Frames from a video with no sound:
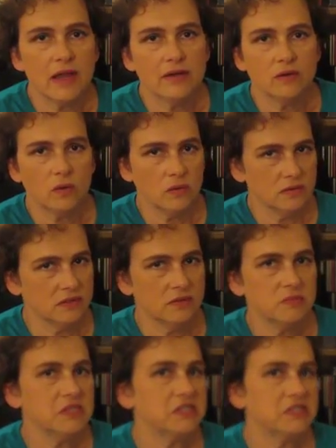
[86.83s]
I know
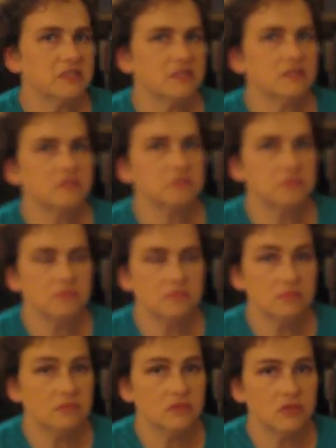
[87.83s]
some kids
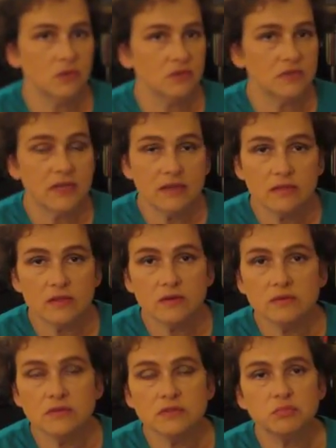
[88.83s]
don't like
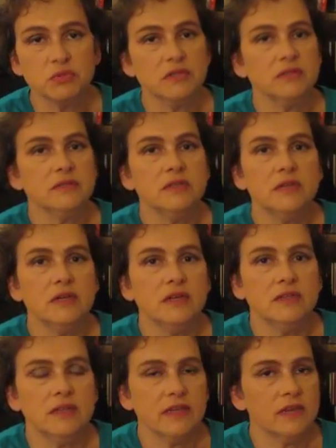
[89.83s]
those, but
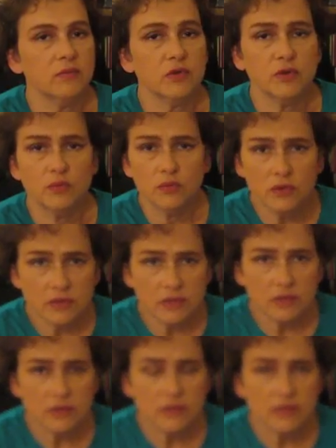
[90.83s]
they can be really
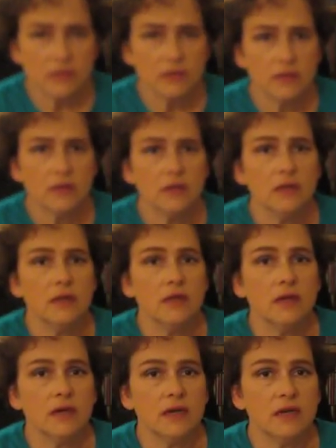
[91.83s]
good,
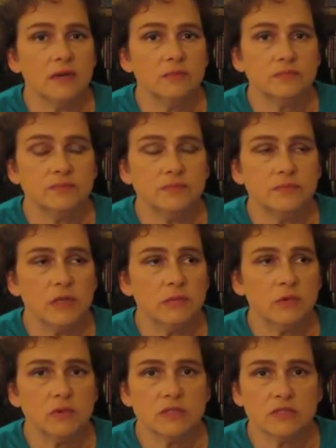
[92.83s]

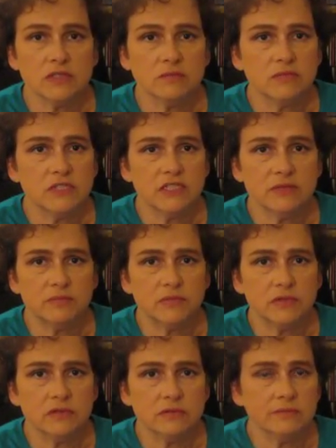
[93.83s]
maybe with some dip
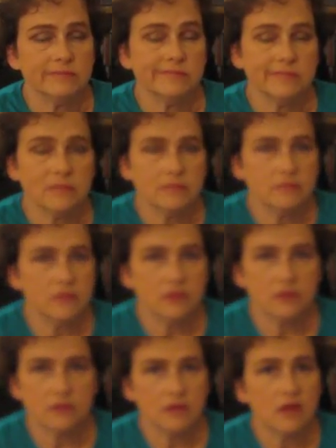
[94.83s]

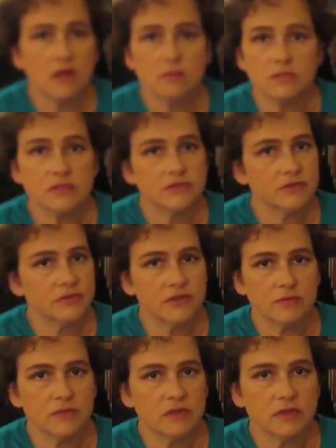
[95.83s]
or hummus or
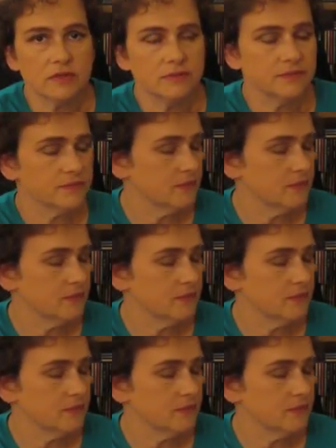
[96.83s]
something.